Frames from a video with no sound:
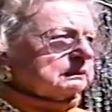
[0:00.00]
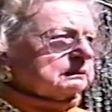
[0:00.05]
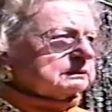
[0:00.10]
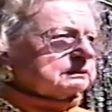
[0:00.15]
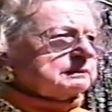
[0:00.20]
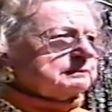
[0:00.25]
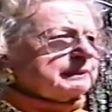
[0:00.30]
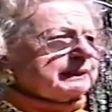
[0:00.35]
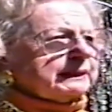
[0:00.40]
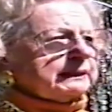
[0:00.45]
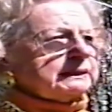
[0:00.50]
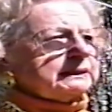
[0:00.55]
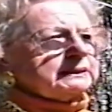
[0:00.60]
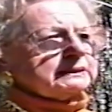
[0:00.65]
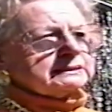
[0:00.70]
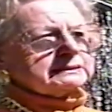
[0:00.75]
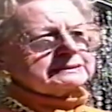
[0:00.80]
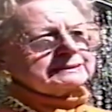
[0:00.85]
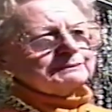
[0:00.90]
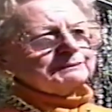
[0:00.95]
somebody
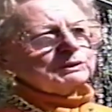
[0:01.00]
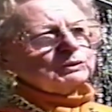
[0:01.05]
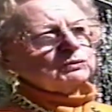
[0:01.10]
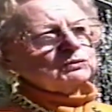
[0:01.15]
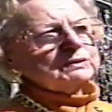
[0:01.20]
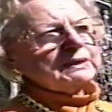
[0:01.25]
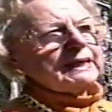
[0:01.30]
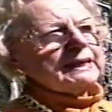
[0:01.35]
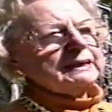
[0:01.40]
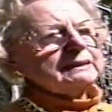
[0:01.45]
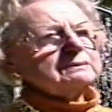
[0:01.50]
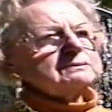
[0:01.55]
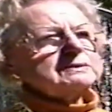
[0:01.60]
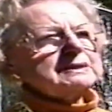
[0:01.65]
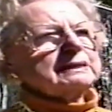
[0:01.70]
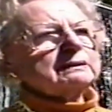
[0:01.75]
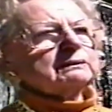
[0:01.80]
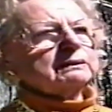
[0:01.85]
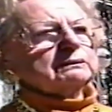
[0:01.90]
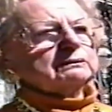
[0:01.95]
kicked some of those cans
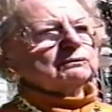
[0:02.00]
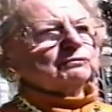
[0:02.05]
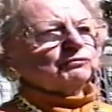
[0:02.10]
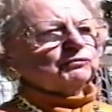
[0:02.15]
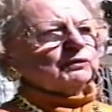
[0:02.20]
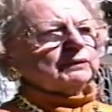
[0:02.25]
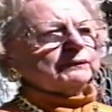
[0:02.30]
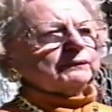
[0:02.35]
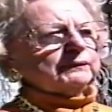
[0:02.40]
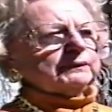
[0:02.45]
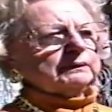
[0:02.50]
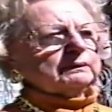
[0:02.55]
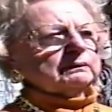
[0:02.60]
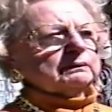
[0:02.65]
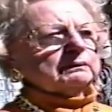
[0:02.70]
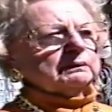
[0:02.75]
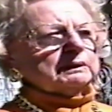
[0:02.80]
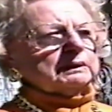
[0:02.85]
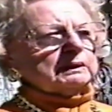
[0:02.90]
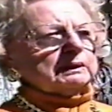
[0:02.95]
out in the front
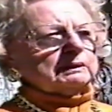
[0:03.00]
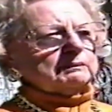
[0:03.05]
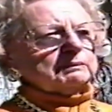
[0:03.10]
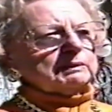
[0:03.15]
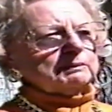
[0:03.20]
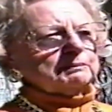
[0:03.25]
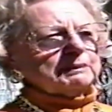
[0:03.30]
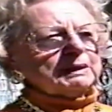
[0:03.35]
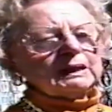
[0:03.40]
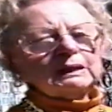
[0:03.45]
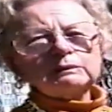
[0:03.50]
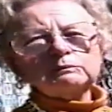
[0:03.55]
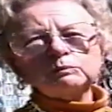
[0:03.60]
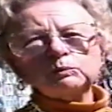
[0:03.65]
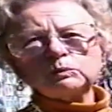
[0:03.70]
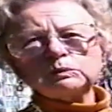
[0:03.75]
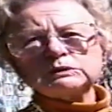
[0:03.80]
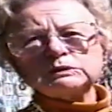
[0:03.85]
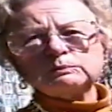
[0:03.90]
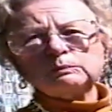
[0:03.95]
there, but my
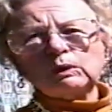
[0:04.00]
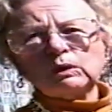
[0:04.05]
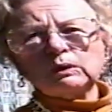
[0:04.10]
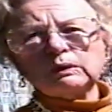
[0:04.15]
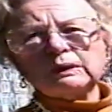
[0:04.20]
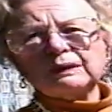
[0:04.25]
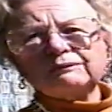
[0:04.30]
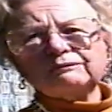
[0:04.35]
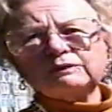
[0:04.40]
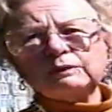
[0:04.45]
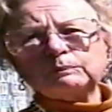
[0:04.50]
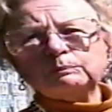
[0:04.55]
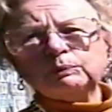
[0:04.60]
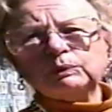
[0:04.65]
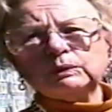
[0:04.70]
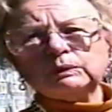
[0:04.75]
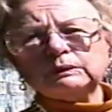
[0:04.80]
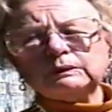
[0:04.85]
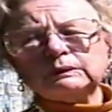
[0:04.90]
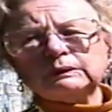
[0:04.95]
husband was smart enough to
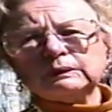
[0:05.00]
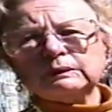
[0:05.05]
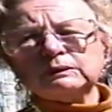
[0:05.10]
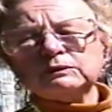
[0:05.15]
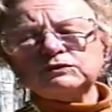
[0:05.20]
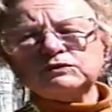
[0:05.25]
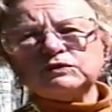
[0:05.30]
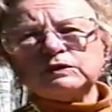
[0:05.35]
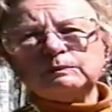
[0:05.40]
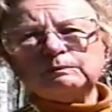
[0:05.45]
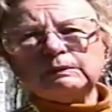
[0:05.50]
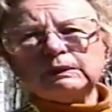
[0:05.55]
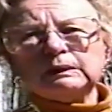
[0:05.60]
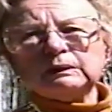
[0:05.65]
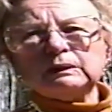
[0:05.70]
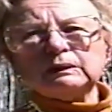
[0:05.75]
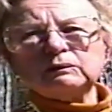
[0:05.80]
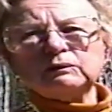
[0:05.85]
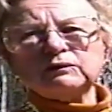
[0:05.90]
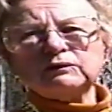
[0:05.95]
put cement
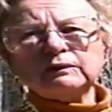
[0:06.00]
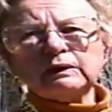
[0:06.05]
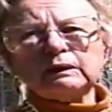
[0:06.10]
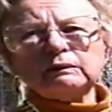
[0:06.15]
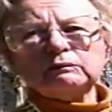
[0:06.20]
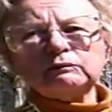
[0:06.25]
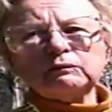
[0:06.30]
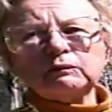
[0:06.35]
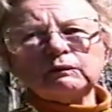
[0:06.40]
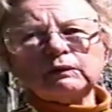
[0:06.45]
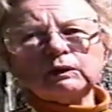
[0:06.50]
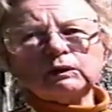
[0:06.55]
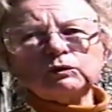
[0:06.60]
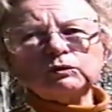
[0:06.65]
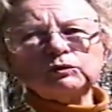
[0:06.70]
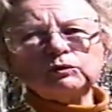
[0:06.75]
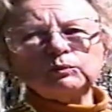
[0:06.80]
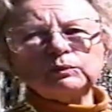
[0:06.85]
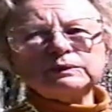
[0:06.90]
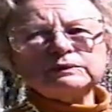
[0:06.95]
inside so they
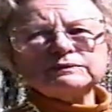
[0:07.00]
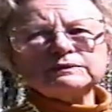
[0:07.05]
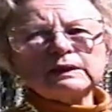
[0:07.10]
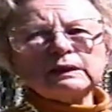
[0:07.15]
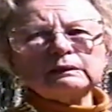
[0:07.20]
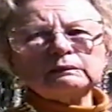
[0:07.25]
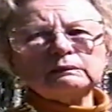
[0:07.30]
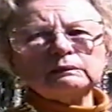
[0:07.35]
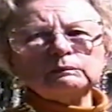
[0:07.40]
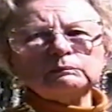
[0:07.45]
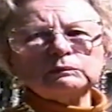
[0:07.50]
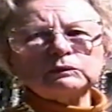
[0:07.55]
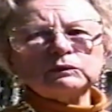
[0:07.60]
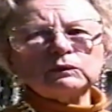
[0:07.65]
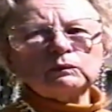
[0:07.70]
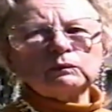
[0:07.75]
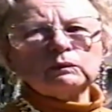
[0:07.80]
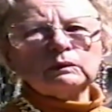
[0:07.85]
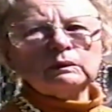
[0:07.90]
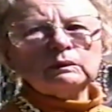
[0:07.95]
couldn't recycle them, so,
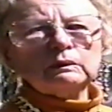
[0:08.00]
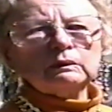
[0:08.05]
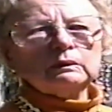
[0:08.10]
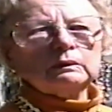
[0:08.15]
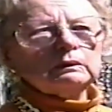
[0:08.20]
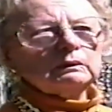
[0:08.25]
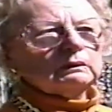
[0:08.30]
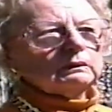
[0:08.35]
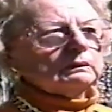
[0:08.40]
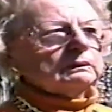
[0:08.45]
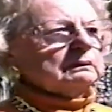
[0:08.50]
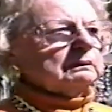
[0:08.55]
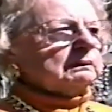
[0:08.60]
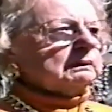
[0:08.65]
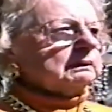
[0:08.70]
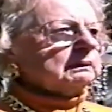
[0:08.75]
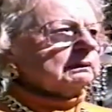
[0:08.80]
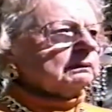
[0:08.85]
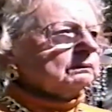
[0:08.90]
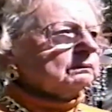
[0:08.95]

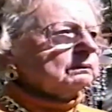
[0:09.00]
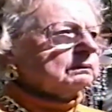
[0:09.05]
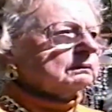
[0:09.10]
you know.